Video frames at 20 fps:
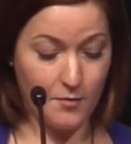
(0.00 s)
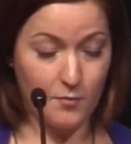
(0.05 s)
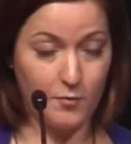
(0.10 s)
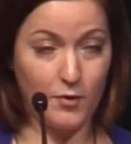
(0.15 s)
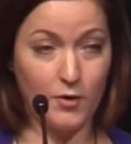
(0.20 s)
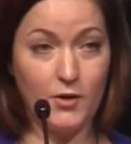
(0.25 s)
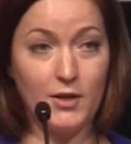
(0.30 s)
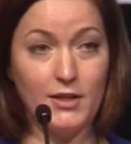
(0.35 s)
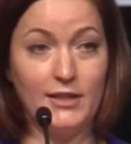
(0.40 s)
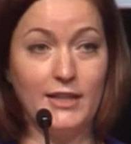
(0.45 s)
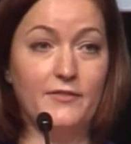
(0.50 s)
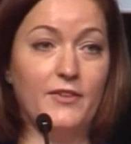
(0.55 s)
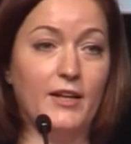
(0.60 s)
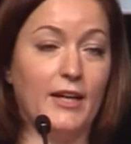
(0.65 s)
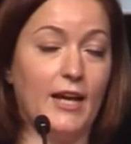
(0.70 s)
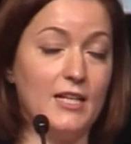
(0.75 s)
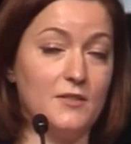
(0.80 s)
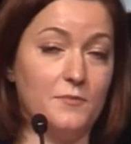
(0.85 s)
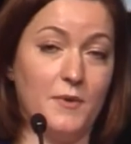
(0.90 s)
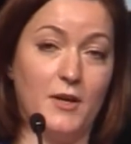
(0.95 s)
We're
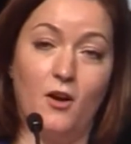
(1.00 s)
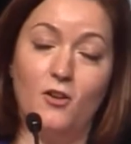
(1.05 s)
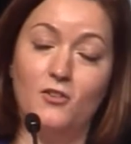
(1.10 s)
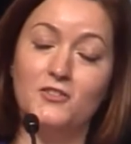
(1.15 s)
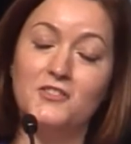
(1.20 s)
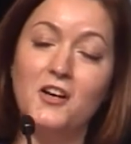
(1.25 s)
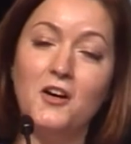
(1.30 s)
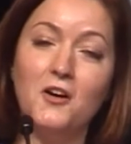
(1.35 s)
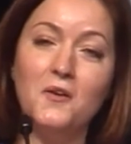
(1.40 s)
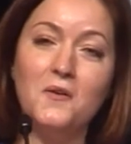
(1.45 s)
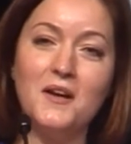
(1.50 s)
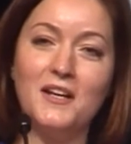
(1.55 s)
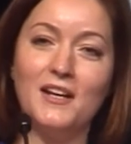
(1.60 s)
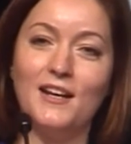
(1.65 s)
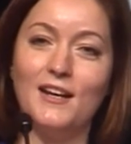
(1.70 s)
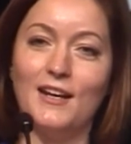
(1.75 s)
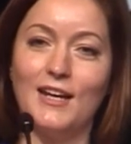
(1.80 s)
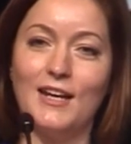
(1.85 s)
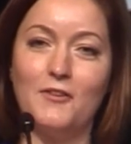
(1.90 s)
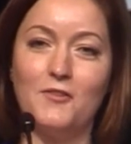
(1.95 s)
living, as we all know, in
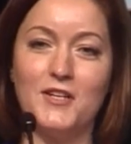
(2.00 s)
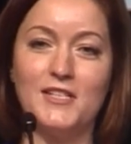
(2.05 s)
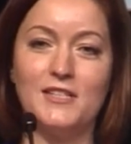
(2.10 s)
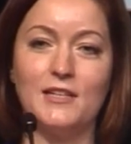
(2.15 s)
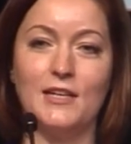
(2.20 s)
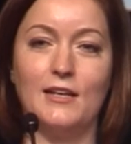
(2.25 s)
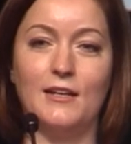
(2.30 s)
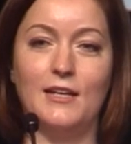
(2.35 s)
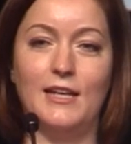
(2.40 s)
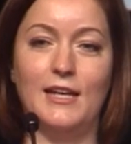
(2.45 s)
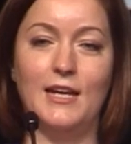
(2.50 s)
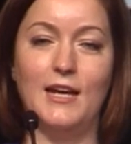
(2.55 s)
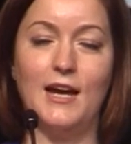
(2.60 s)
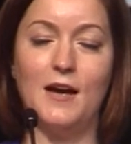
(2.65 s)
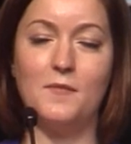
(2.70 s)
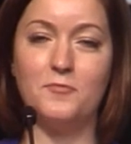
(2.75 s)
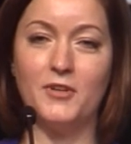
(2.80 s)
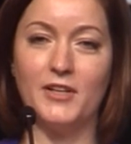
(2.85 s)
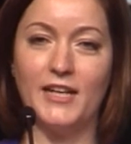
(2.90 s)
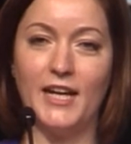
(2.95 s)
an increasingly
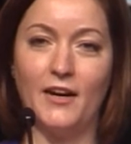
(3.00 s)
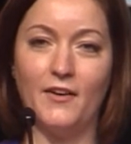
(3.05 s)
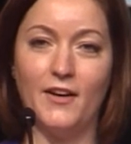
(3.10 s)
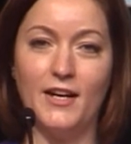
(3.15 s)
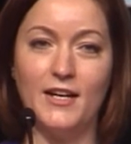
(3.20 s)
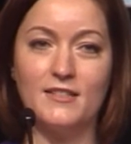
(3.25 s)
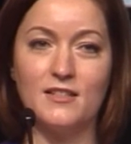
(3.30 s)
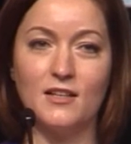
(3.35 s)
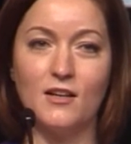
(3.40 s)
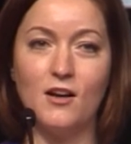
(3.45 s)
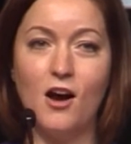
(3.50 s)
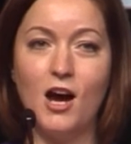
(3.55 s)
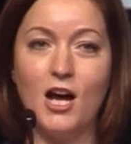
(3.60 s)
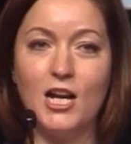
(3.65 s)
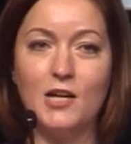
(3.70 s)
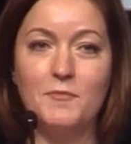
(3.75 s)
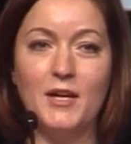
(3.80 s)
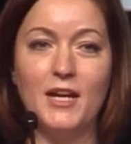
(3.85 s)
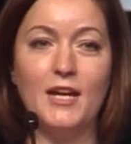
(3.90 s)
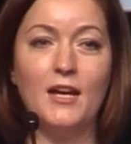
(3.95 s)
precarious
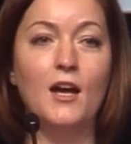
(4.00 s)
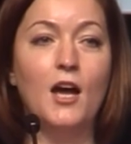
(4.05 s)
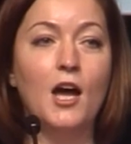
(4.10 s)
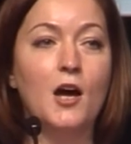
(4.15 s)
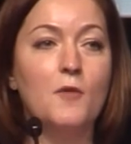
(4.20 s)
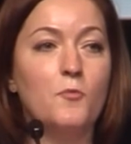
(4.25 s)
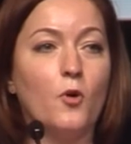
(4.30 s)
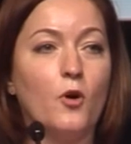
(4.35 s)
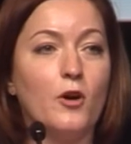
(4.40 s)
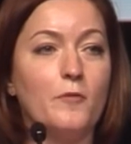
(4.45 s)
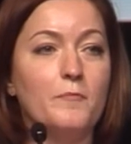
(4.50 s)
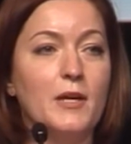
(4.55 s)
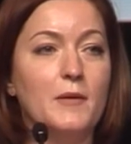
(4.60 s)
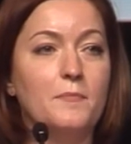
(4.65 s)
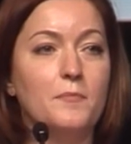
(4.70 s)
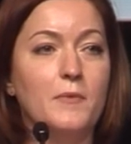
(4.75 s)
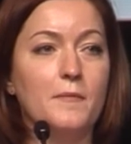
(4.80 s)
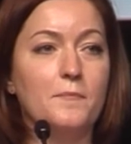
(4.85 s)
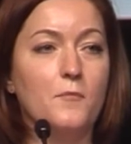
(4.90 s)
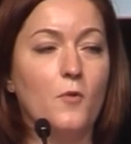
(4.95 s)
economy, more
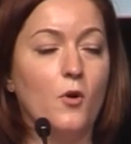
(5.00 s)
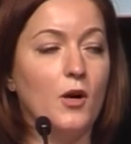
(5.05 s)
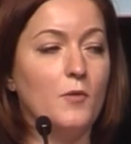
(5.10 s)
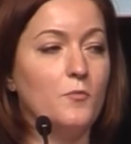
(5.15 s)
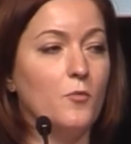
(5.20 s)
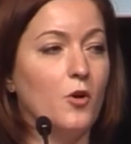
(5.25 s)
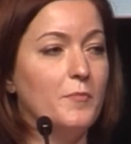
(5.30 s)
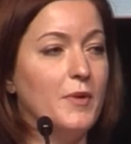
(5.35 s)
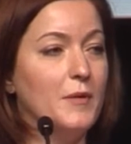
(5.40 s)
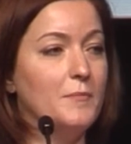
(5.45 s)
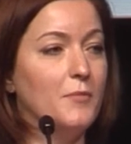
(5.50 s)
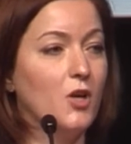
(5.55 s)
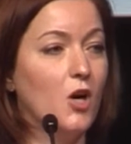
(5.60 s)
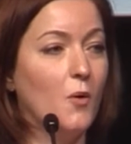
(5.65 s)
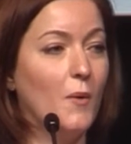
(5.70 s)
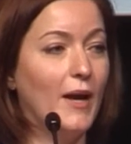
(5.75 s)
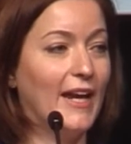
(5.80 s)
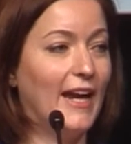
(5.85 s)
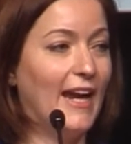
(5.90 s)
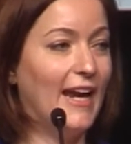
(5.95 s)
and more people
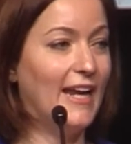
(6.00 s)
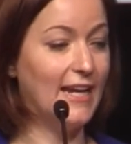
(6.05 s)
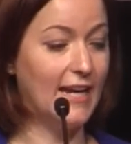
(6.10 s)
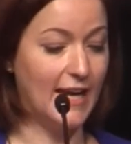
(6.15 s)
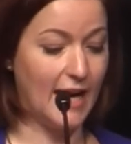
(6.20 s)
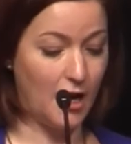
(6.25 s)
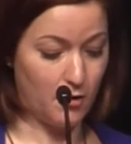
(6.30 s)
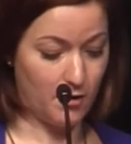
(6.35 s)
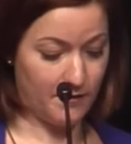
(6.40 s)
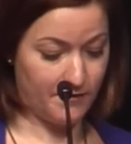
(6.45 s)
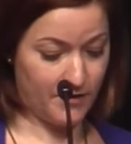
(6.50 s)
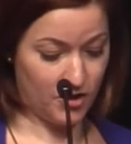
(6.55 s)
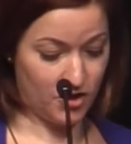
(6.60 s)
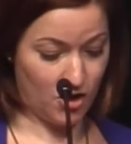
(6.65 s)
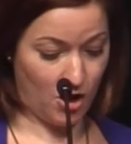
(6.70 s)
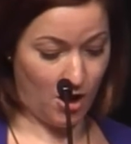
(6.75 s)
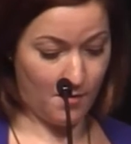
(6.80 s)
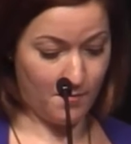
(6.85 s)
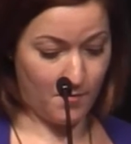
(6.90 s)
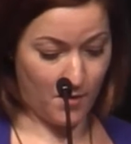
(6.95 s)
going in and out of the
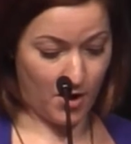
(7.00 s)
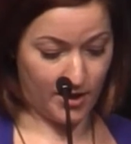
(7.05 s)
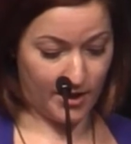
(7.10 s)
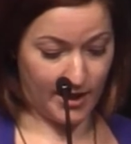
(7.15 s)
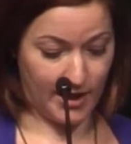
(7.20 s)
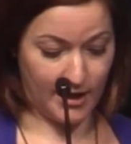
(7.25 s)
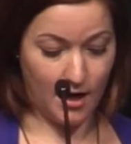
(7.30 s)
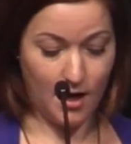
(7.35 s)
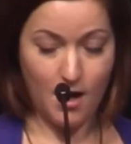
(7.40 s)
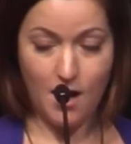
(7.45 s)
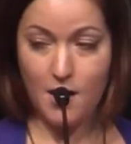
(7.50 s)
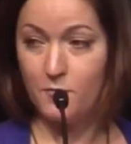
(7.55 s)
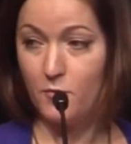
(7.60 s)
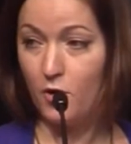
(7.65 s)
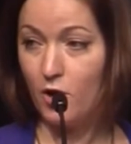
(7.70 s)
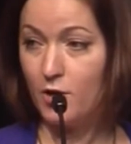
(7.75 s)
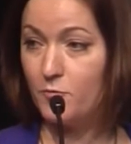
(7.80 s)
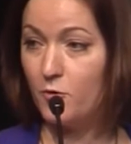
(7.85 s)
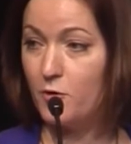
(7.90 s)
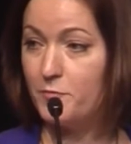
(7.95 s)
job market,
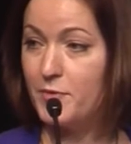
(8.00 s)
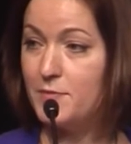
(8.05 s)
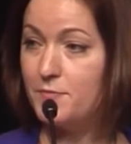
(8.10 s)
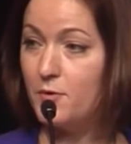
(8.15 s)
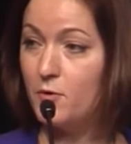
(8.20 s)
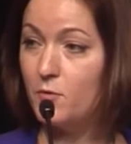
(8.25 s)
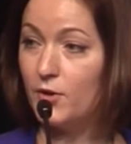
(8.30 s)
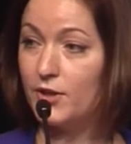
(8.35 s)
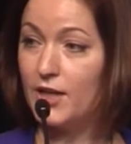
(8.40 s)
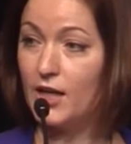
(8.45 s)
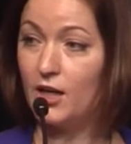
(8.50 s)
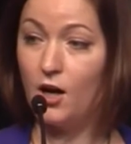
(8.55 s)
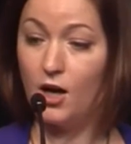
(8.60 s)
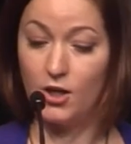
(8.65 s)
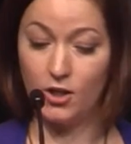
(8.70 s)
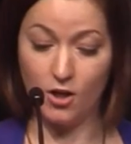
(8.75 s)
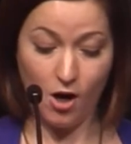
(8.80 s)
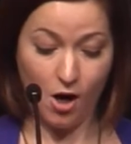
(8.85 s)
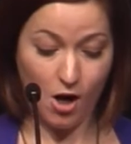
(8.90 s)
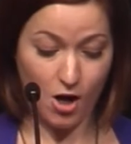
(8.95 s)
more and more people working
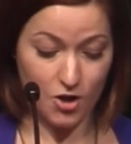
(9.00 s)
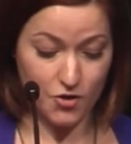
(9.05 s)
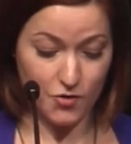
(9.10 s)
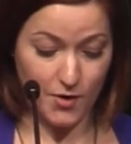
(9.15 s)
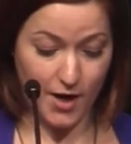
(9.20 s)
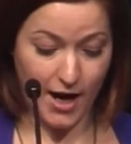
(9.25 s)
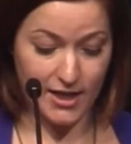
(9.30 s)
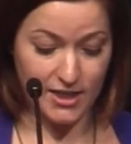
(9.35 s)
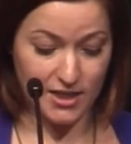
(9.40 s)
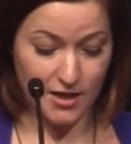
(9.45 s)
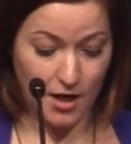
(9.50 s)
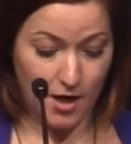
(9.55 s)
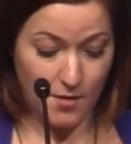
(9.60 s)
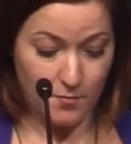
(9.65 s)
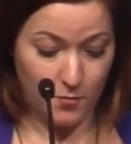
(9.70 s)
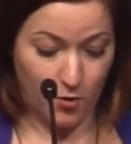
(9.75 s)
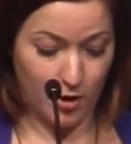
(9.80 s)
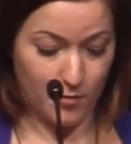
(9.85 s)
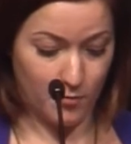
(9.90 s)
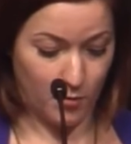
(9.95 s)
on contract,
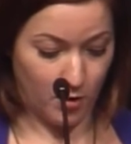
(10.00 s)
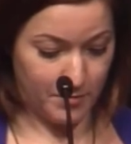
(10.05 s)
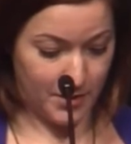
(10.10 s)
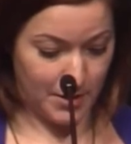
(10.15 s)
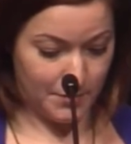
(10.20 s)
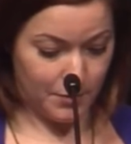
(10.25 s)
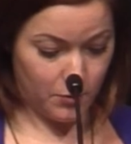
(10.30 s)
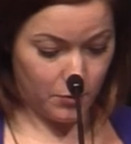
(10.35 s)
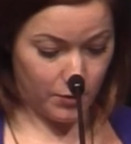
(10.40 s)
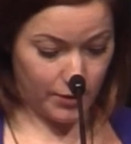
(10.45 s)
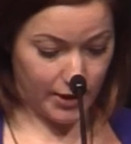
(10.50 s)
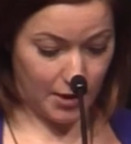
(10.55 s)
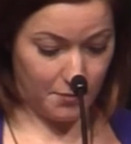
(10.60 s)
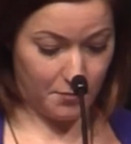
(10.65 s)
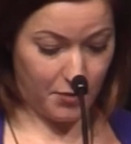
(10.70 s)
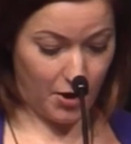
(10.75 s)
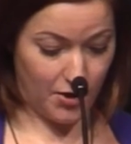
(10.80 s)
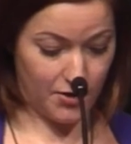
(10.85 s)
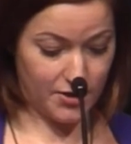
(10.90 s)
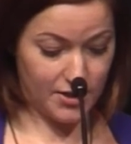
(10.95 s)
more and more people working
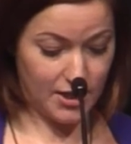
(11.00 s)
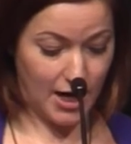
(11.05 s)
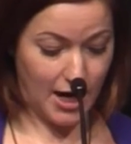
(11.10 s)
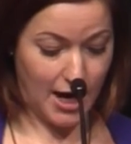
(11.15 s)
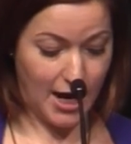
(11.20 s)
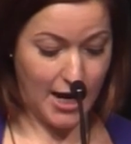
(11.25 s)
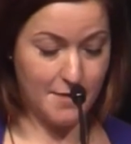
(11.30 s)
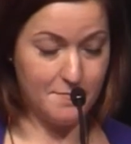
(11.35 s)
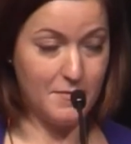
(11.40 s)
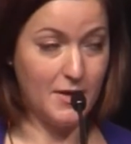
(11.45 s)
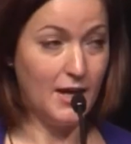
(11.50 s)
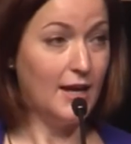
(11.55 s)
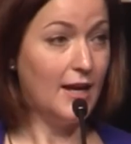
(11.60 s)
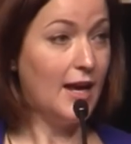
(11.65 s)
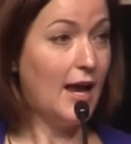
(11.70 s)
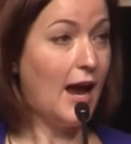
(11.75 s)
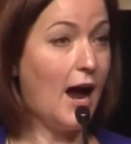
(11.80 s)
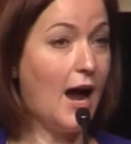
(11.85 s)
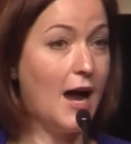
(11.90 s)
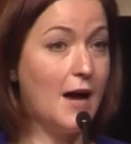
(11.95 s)
part-time.
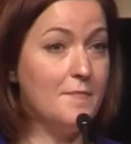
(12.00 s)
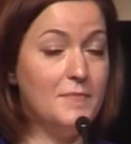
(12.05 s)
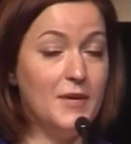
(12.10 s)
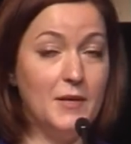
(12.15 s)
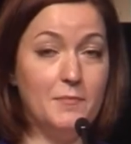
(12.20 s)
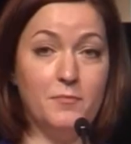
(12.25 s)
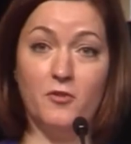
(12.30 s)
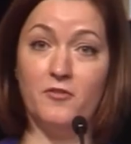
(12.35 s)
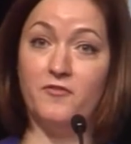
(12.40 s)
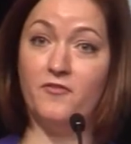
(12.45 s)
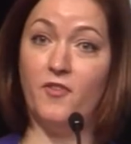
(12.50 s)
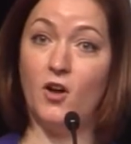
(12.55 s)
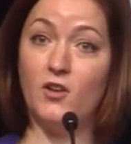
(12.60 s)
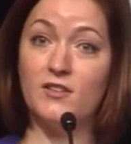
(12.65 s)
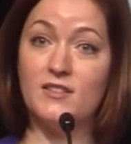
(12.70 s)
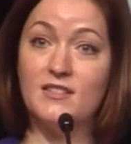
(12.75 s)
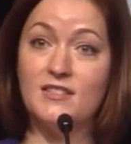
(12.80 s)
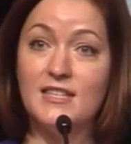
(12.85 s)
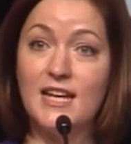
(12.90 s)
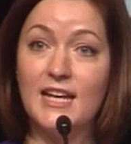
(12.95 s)
People fall
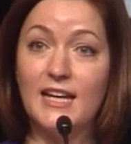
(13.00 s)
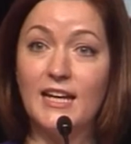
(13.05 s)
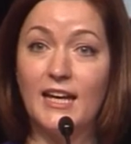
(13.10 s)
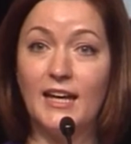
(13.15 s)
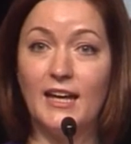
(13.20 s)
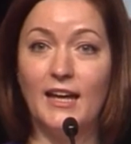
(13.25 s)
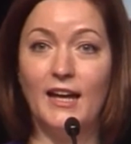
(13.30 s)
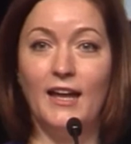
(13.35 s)
sick,